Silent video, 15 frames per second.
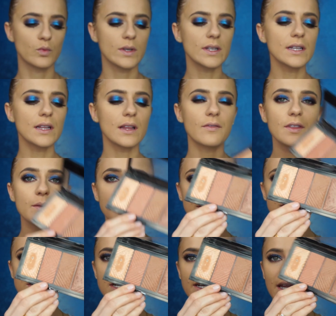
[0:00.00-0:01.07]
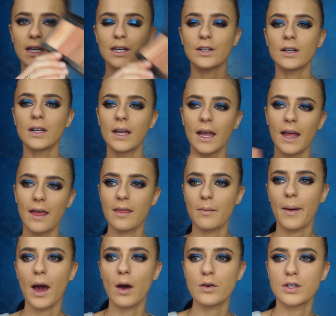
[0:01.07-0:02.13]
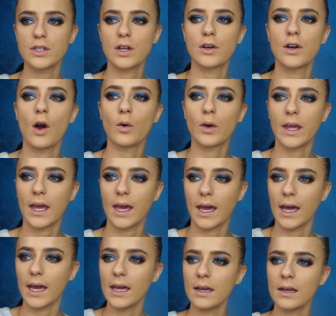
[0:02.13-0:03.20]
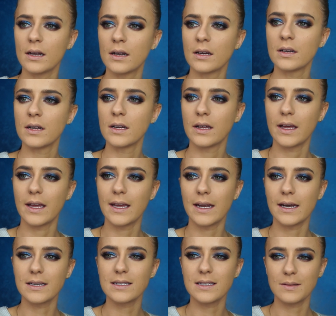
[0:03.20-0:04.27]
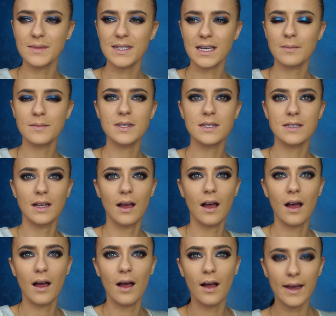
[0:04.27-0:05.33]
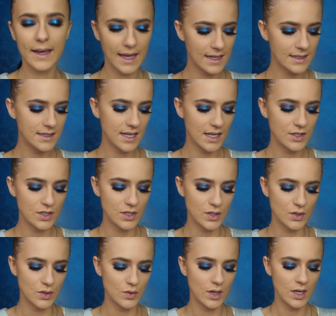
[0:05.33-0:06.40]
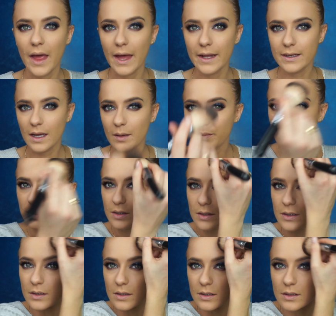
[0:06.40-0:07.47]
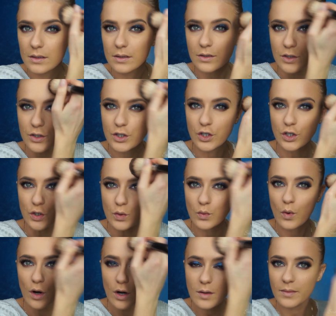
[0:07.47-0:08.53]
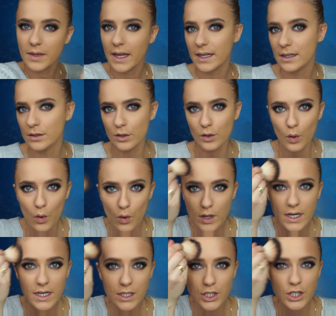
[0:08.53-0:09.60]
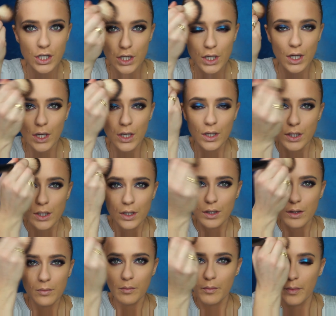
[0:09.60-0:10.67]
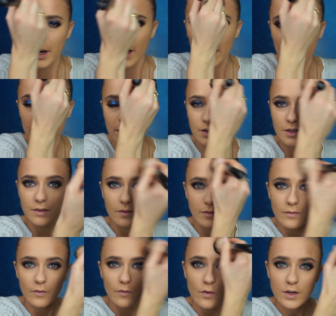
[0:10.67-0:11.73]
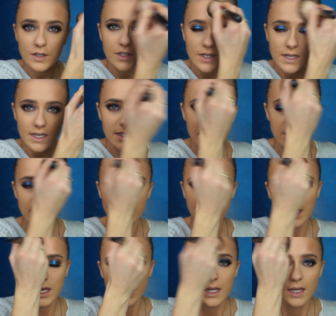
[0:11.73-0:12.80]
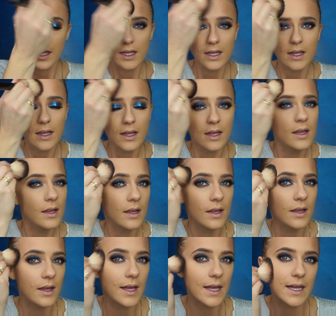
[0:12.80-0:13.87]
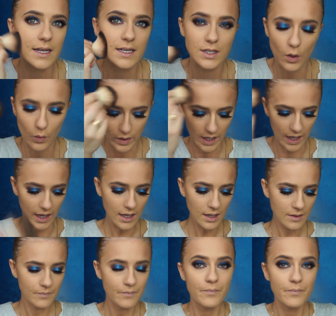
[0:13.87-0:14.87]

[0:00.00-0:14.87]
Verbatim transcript: really love the blush in here, and the powders are okay. It sometimes uh, can tend to end up a little too warm, like a little orange, but for today's look, it is okay.